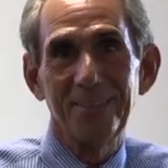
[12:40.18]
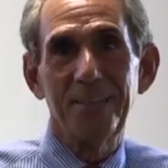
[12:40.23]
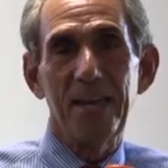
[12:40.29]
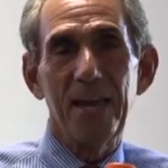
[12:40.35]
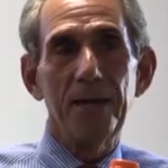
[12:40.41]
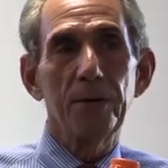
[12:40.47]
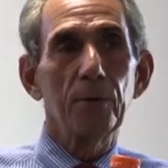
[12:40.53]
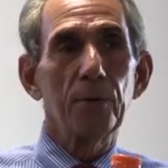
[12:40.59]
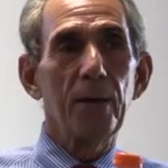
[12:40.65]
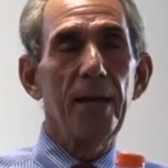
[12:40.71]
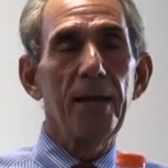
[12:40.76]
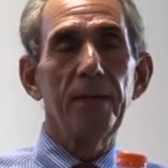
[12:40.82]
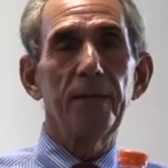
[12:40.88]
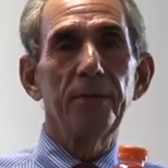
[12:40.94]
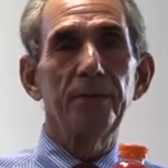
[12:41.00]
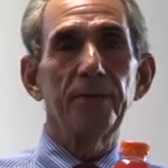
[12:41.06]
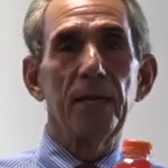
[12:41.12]

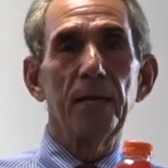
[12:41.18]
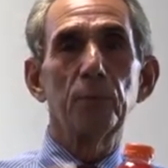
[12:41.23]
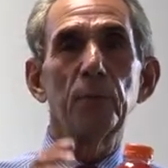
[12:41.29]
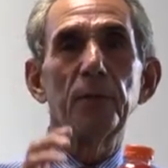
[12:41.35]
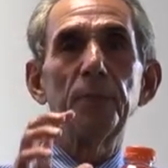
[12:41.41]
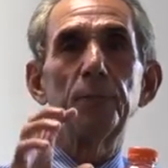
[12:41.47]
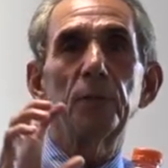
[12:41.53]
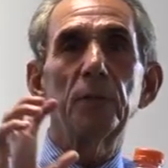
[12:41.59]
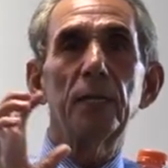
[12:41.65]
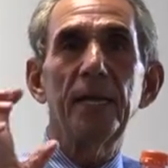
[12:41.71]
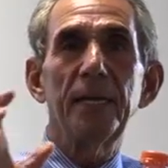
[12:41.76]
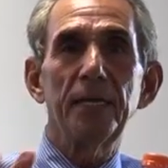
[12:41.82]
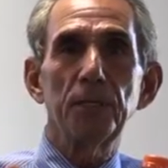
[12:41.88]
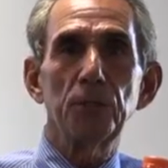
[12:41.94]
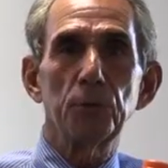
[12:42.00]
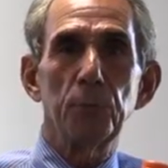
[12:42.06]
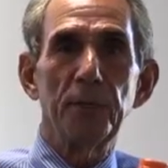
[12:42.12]
Gatorade is a
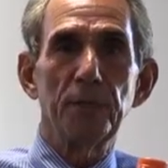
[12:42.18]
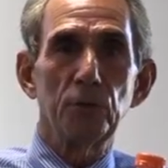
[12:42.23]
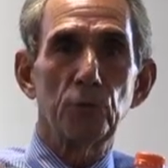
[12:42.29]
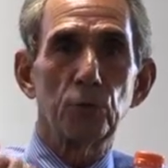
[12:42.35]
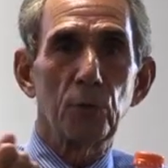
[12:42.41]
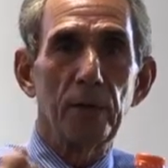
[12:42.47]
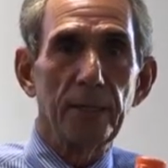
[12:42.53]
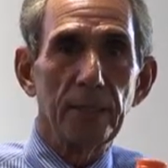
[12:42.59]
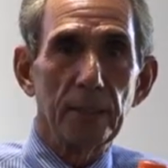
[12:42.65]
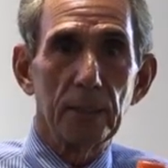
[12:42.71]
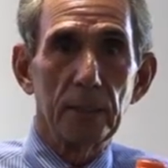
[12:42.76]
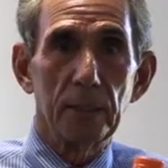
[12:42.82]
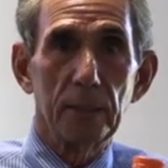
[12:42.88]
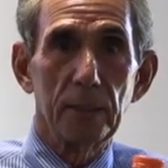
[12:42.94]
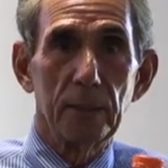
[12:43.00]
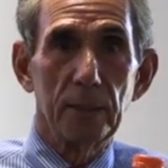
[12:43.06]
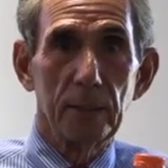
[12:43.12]
replenishment drink.
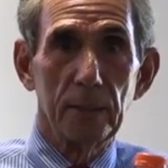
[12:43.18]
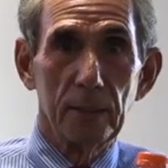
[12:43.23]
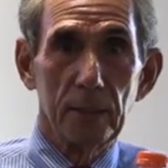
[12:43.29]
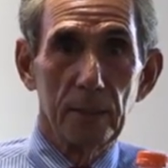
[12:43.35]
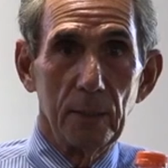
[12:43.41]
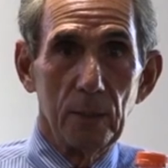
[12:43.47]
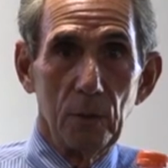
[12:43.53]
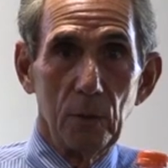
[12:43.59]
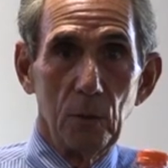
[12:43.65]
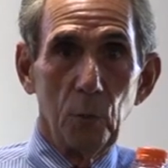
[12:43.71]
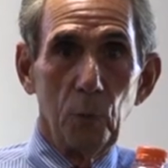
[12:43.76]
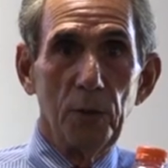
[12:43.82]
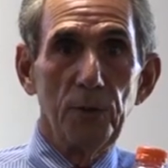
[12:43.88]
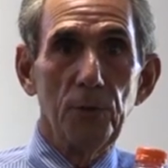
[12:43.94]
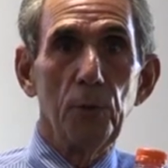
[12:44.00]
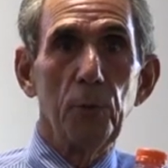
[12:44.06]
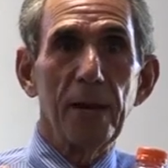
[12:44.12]

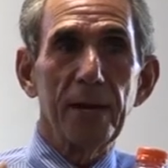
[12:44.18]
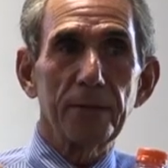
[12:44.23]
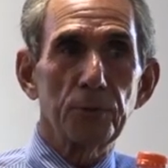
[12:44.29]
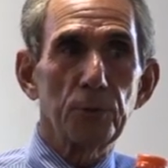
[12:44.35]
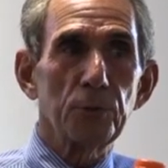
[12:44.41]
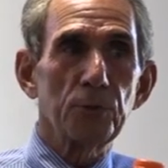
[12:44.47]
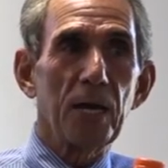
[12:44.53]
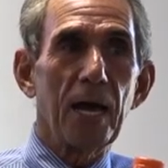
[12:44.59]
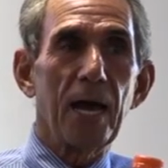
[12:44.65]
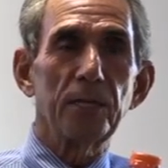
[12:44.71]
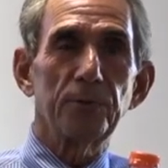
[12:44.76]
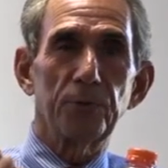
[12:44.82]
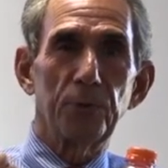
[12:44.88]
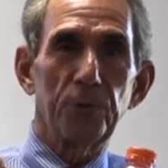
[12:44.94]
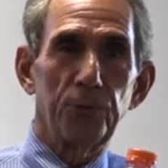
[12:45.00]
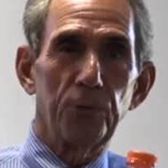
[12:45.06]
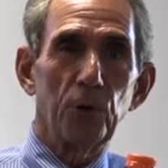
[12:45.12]
When you exercise
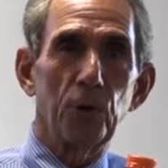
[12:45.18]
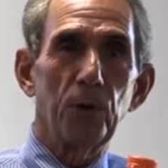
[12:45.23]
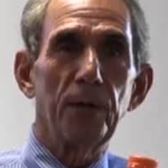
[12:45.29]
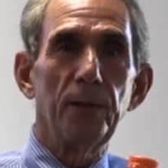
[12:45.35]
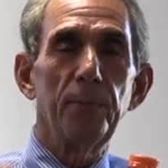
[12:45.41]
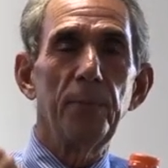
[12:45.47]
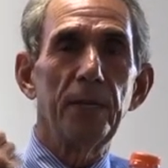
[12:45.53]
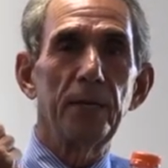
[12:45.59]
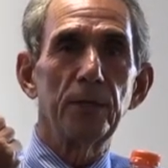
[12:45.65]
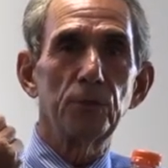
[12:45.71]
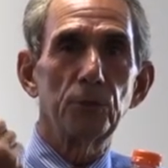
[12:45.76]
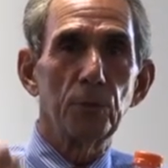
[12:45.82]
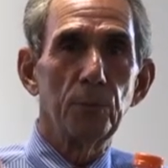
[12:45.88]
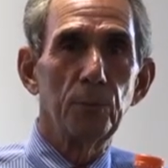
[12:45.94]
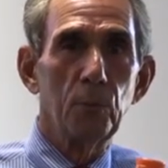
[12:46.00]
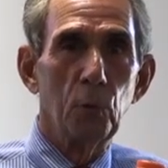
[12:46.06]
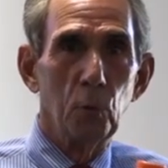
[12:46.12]
for 30 minutes
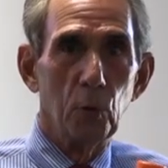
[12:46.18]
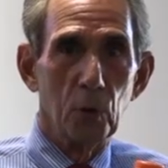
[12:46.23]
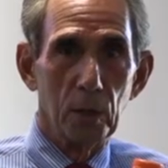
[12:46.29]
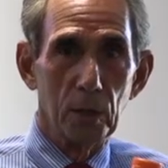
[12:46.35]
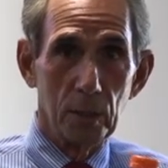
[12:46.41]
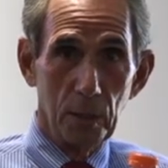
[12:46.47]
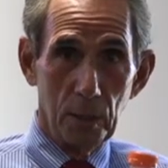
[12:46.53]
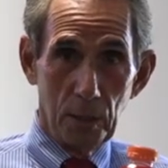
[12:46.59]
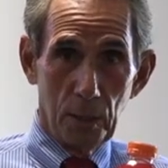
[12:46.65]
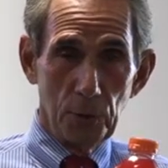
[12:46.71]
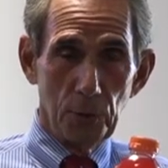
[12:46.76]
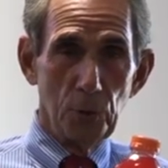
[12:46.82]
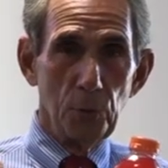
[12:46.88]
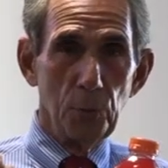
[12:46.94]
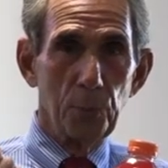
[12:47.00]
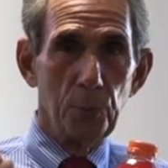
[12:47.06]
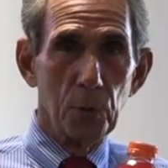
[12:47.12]
or more,
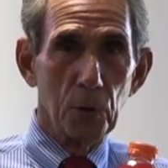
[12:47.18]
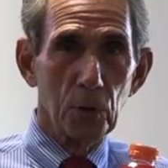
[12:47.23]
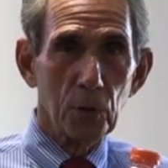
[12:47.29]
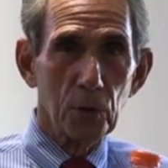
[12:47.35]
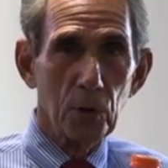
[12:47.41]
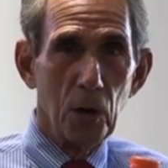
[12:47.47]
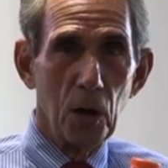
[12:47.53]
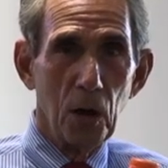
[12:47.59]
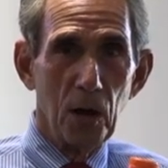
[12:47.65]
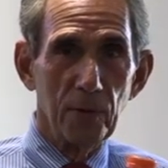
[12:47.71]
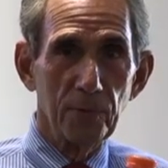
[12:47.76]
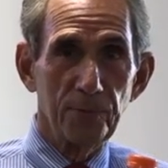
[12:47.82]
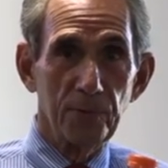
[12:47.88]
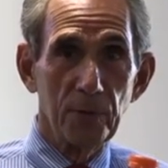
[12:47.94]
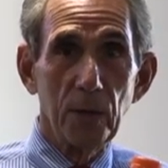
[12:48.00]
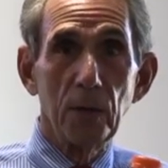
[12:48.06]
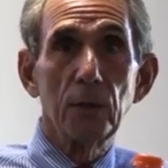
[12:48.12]
you burn
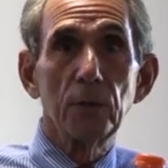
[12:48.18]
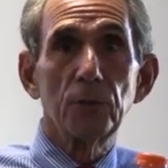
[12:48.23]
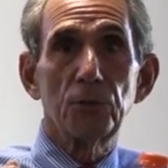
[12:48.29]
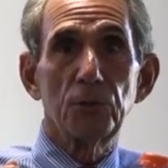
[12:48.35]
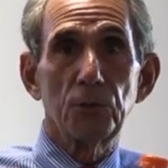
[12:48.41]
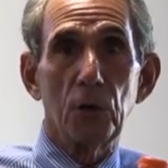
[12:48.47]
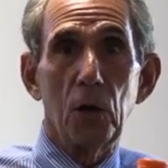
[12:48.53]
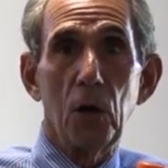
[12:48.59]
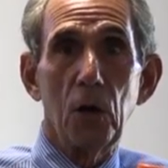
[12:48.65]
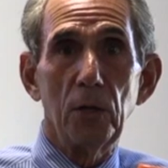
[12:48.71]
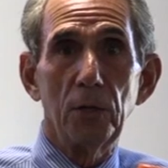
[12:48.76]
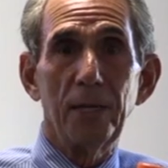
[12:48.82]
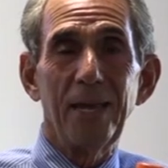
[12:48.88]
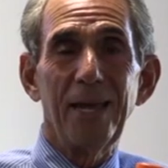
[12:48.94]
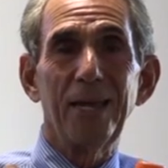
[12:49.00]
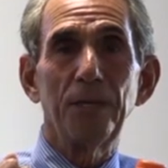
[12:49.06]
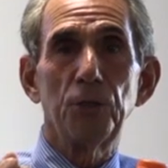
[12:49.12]
off
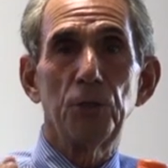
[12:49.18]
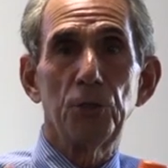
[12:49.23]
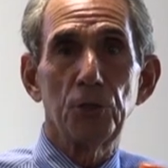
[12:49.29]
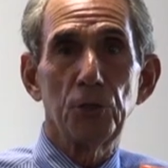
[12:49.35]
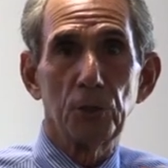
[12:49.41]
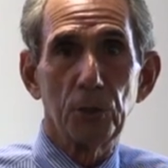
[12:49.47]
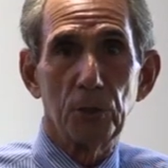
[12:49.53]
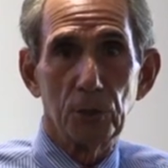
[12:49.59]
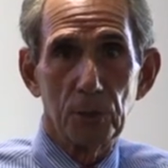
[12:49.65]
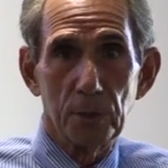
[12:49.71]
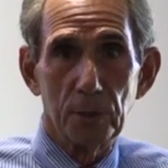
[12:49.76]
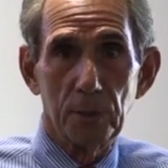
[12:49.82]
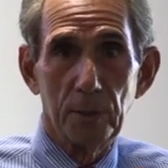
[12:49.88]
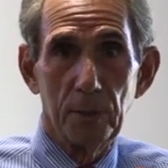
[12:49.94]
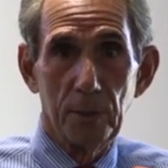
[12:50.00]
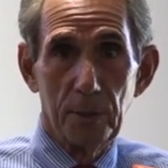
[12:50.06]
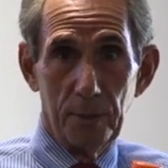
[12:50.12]
salt and sugar,
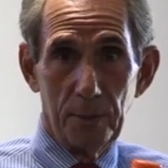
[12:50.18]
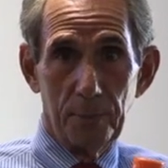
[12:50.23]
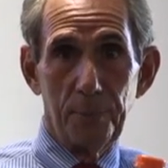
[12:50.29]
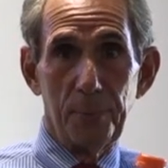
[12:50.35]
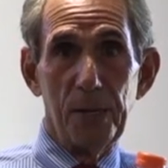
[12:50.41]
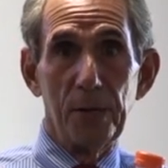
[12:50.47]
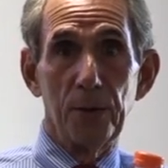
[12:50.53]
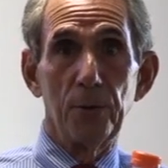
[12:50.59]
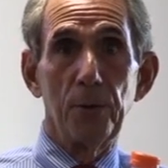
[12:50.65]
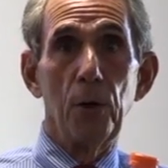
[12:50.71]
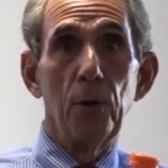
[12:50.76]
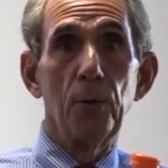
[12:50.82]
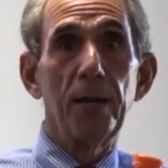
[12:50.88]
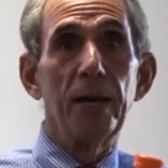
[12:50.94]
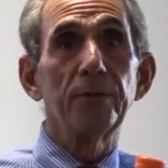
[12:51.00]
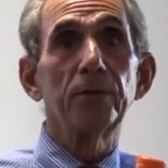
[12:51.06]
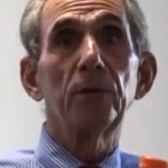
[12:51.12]
better
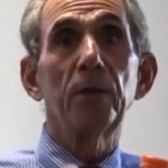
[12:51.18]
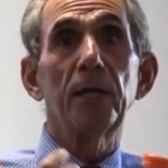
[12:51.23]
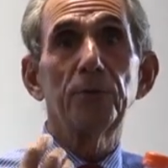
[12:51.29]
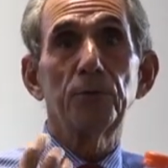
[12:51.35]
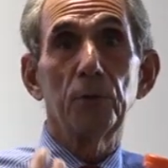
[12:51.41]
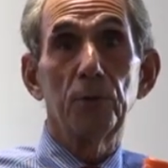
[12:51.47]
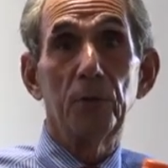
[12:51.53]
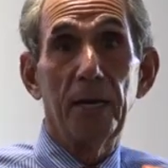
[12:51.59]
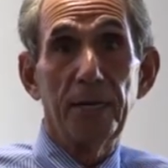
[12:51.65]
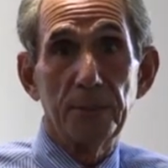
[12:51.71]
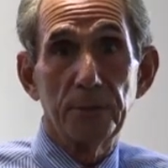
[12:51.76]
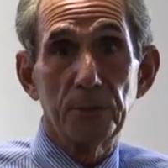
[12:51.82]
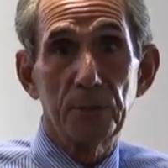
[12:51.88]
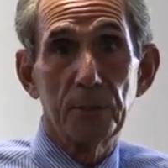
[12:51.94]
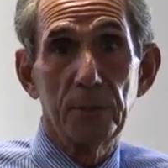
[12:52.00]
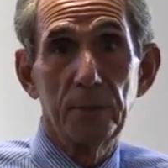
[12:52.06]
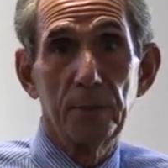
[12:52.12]
known as
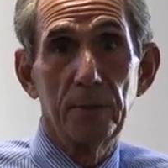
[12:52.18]
electrolytes.